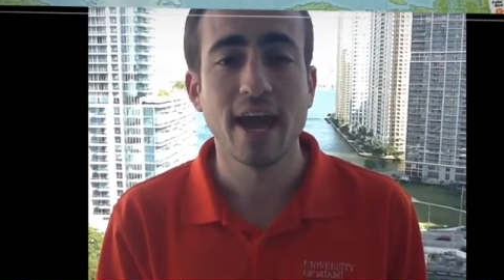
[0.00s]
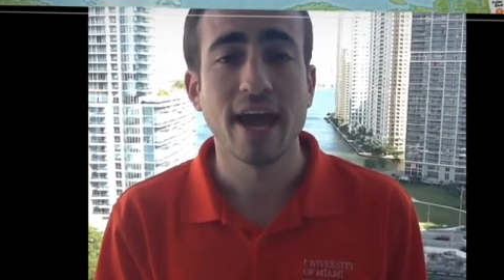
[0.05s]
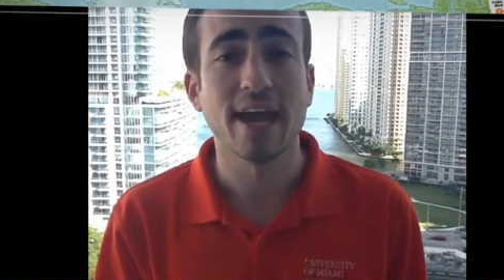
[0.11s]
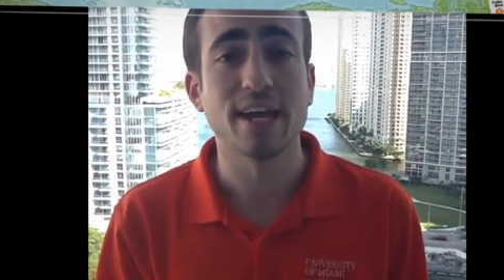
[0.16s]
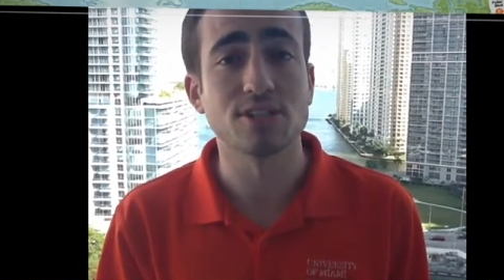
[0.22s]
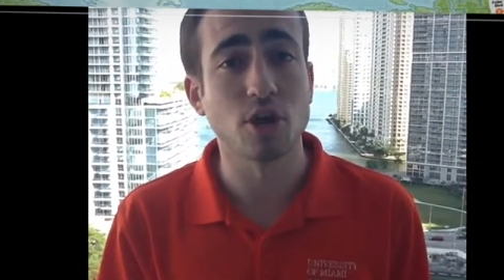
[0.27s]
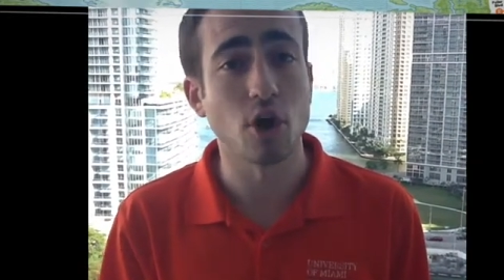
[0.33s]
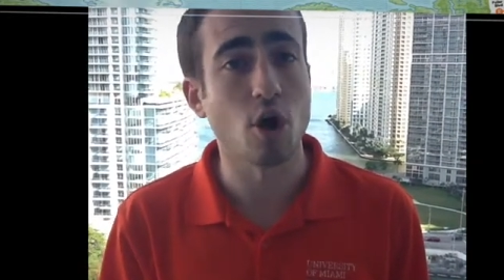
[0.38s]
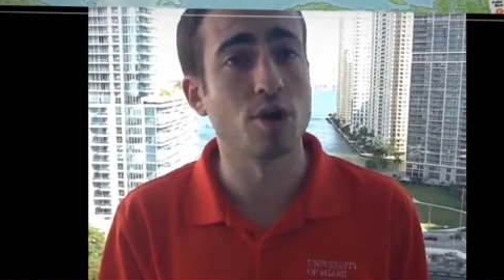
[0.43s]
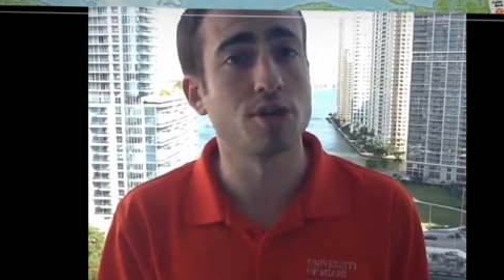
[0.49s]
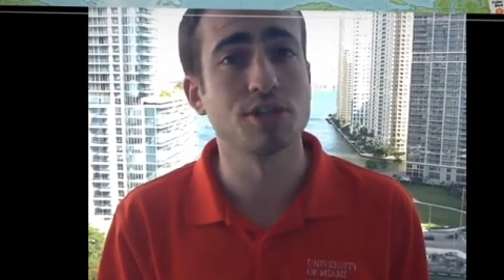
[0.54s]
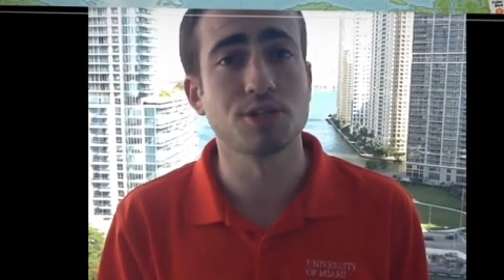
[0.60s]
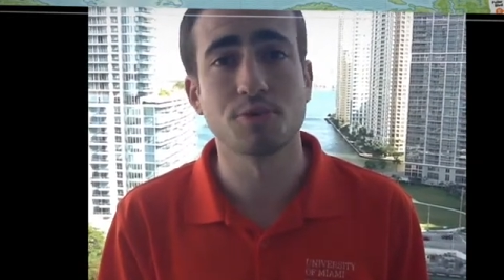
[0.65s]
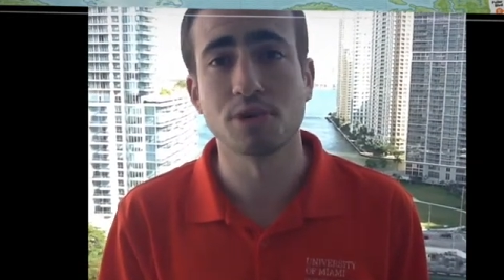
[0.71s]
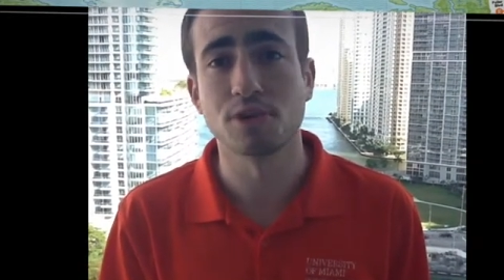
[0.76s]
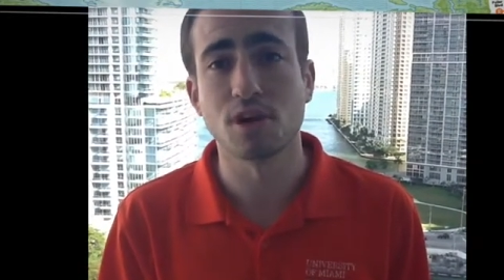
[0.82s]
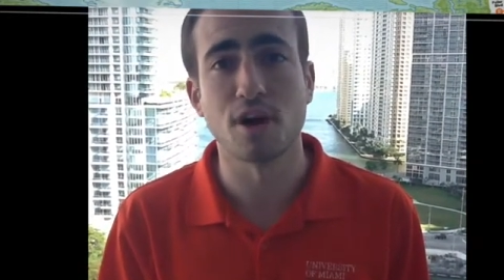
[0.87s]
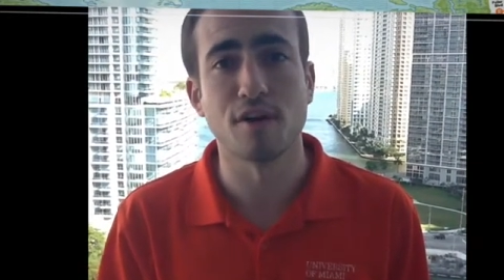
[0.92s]
it's hard
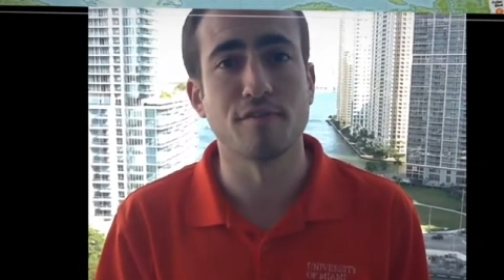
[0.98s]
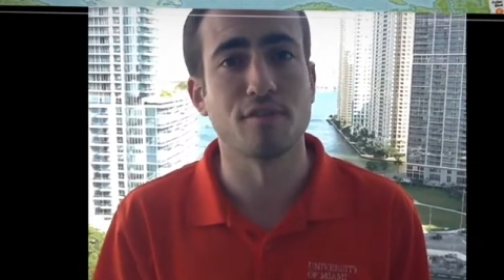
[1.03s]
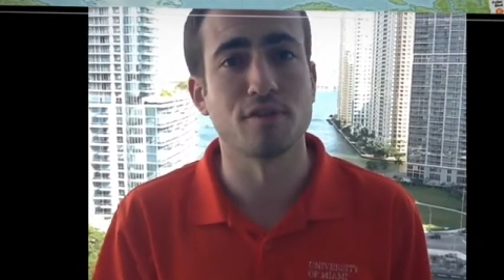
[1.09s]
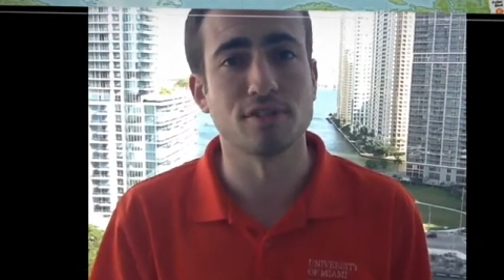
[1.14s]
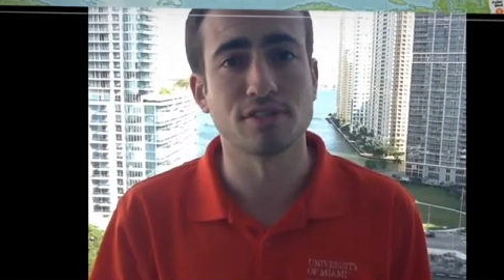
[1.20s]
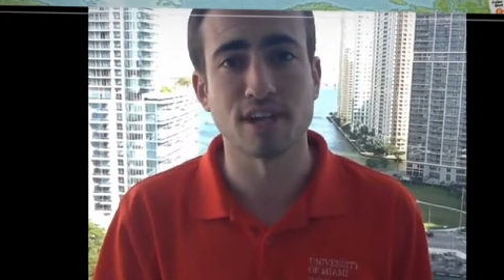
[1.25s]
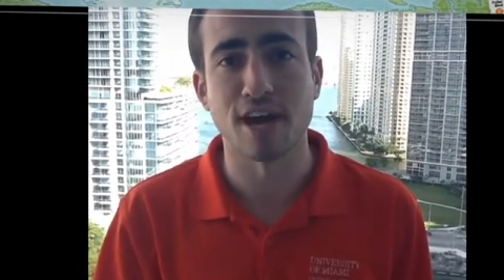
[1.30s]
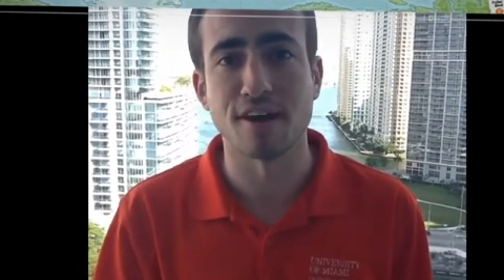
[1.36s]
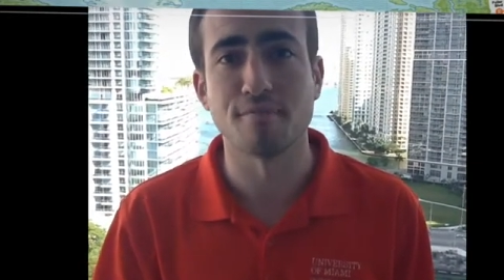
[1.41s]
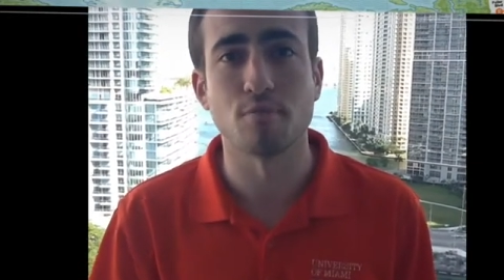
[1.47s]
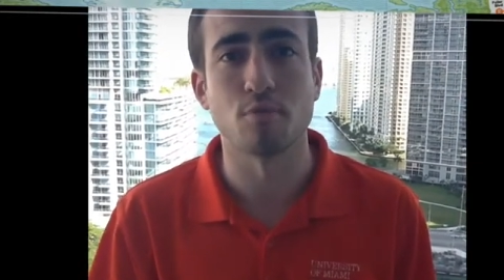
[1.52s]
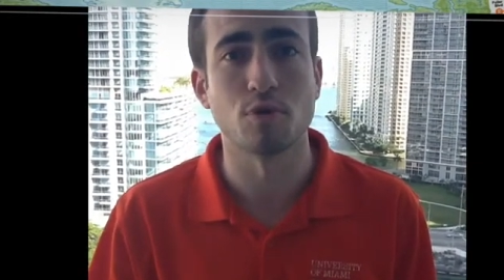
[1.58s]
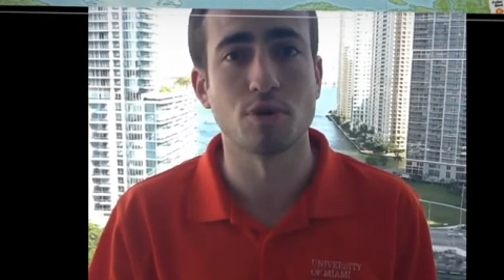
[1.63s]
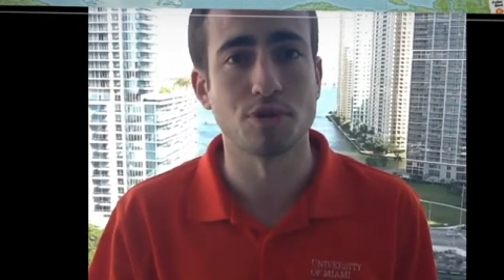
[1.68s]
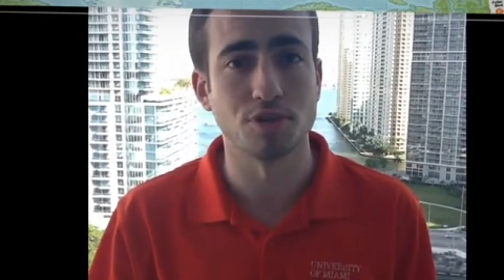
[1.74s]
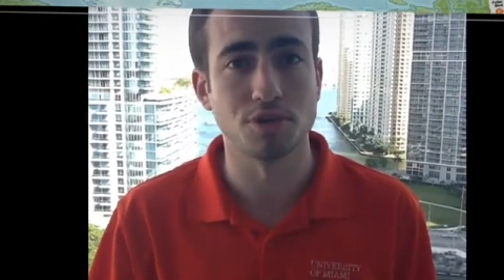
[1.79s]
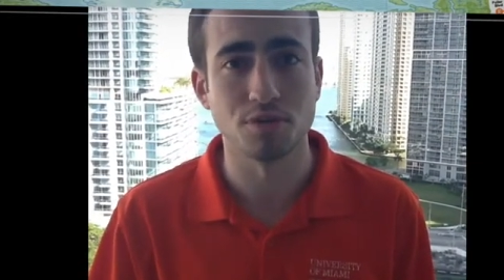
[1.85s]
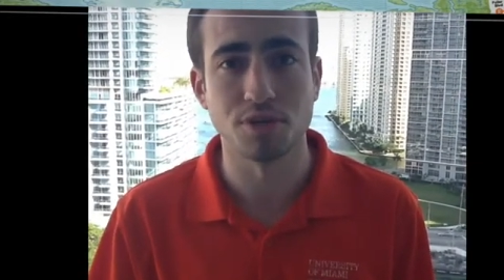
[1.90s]
to recover
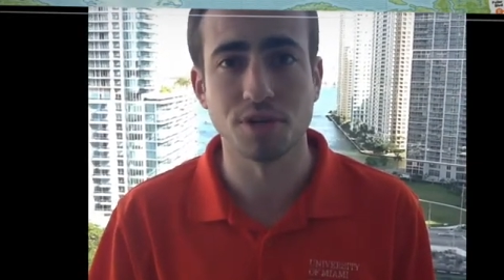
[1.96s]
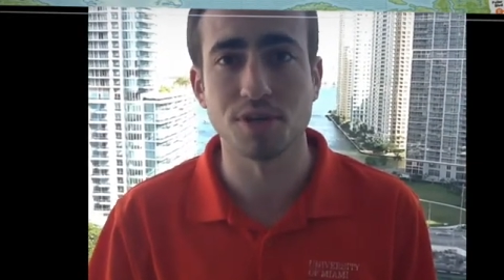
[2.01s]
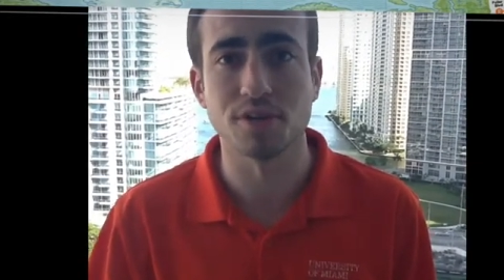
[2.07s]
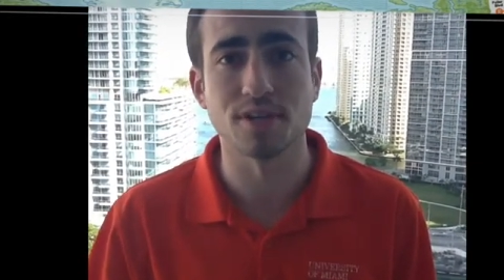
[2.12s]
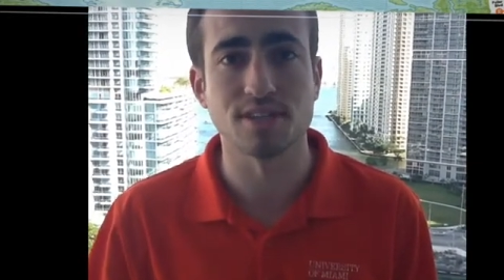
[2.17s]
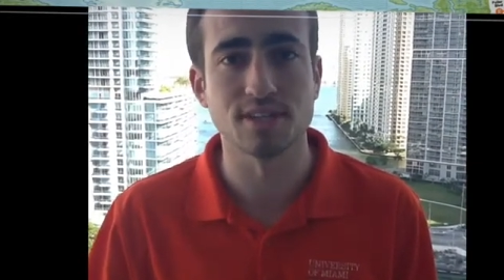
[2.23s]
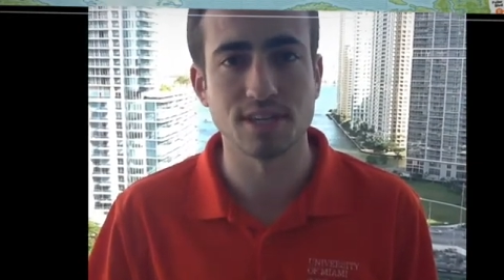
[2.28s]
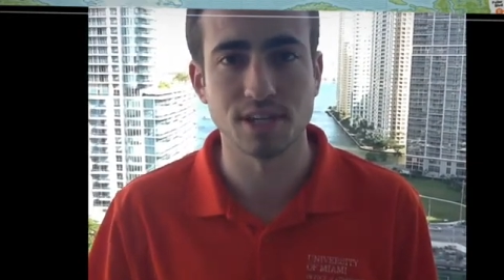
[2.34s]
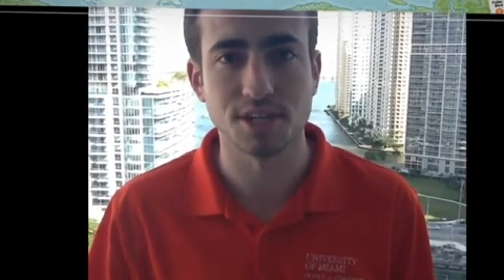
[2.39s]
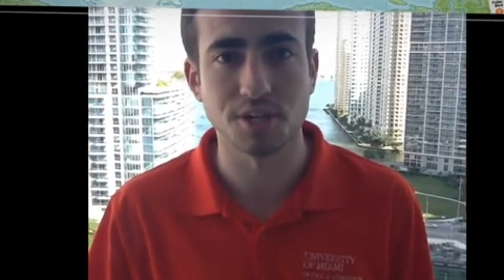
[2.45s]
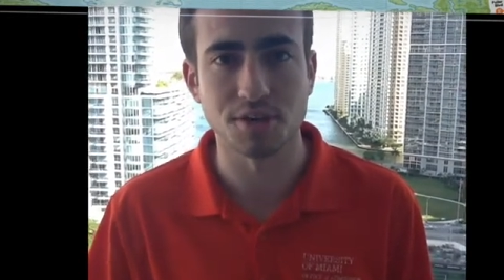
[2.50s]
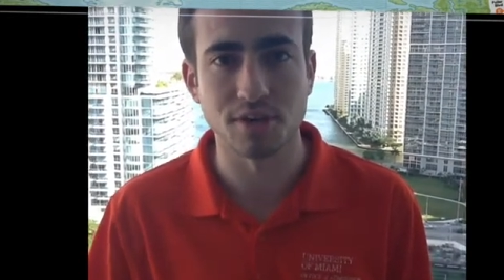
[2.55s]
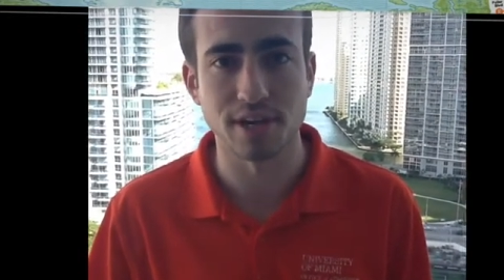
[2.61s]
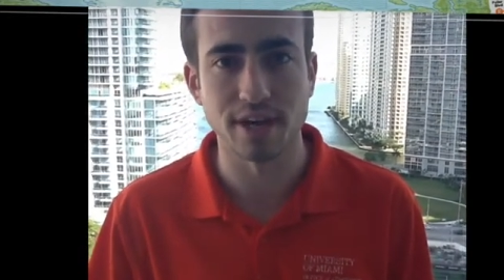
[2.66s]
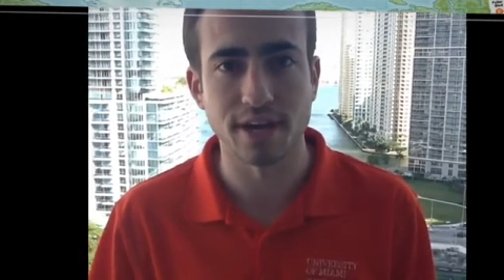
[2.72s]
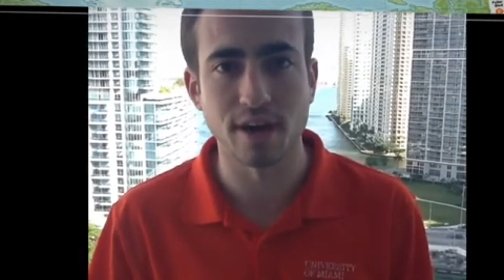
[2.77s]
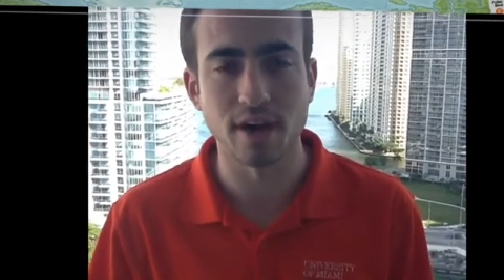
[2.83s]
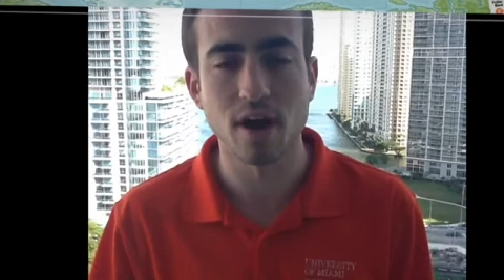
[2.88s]
sophomore, junior, and senior
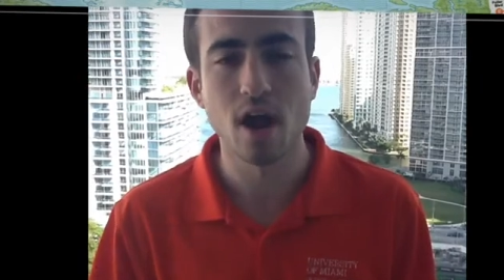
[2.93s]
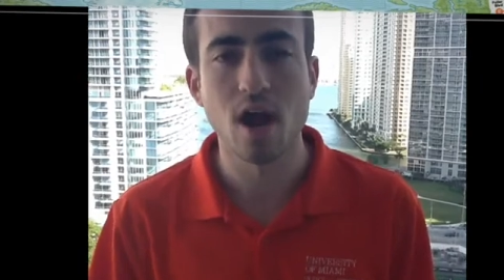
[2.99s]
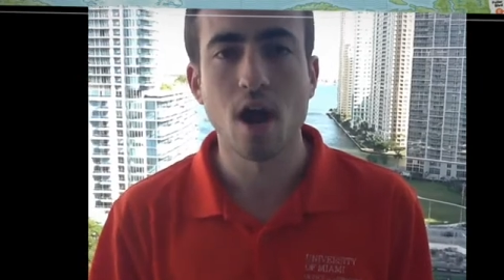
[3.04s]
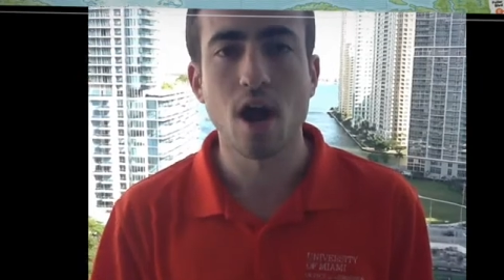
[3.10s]
year